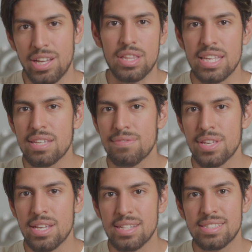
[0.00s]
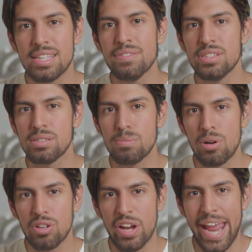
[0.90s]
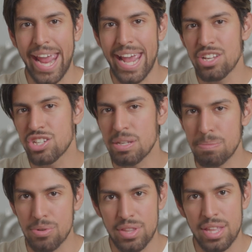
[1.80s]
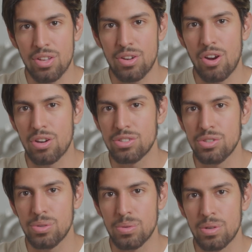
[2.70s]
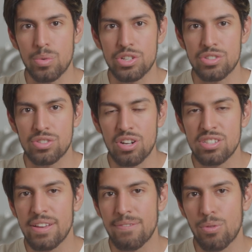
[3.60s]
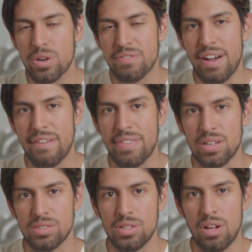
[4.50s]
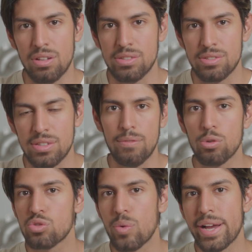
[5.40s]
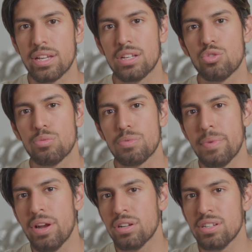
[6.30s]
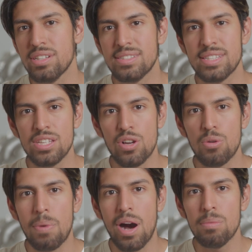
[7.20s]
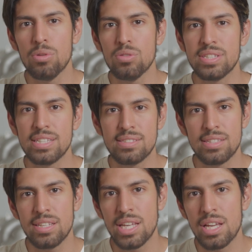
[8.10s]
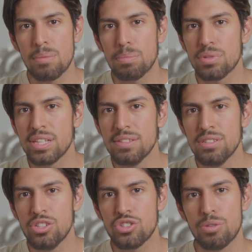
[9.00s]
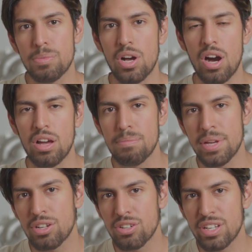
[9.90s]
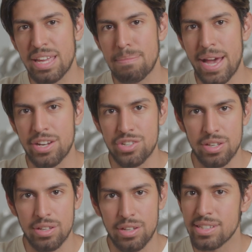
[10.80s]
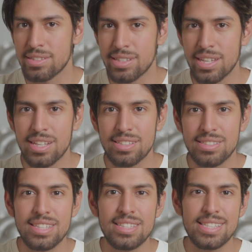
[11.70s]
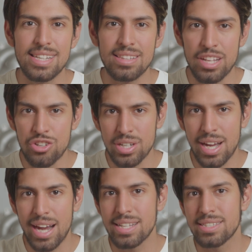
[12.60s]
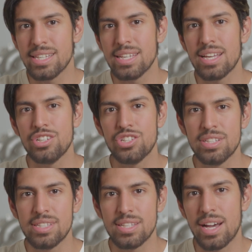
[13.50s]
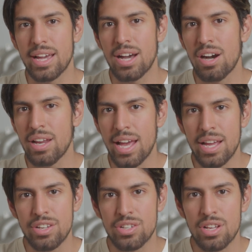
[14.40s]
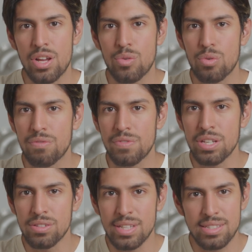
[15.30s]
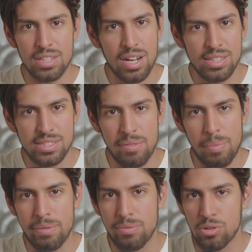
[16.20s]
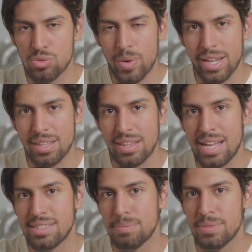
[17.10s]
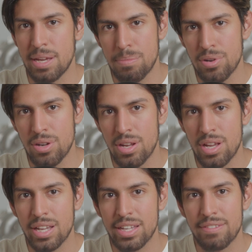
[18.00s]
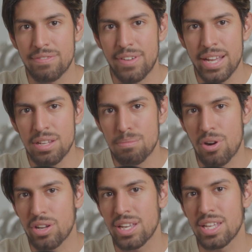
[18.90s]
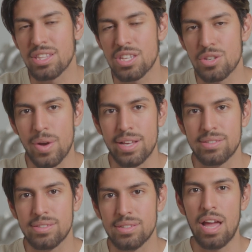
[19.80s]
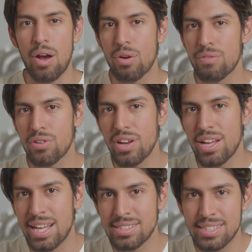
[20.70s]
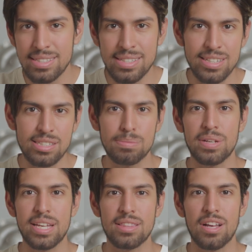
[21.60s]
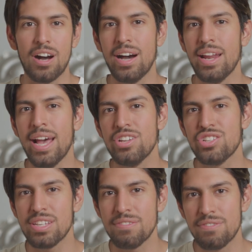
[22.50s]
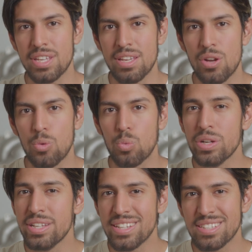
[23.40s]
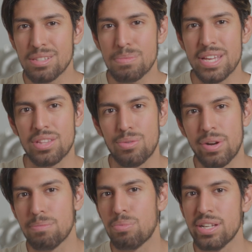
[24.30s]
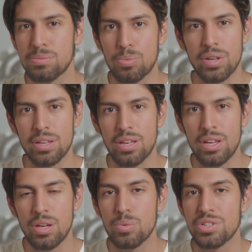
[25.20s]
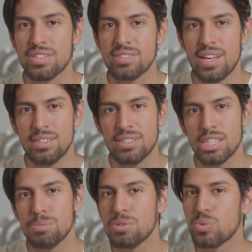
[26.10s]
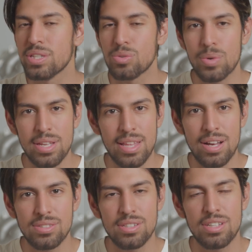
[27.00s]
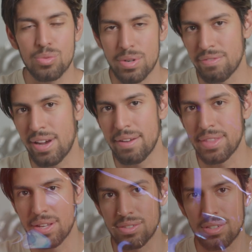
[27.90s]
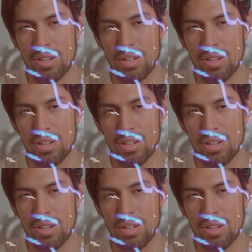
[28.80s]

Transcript: The E V is even smaller and cheaper than the R two, which starts at forty-five thousand dollars. Volkswagen Group America C E O Pablo D C believes the German automaker can match it. D C sees the electric I D G T I hot hatch, revealed as a concept by Volkswagen last September, can find a market in the U S. However, as D C explained, the hot hatch E V would need to be at the right price point, which he says is between twenty thousand dollars and twenty-five thousand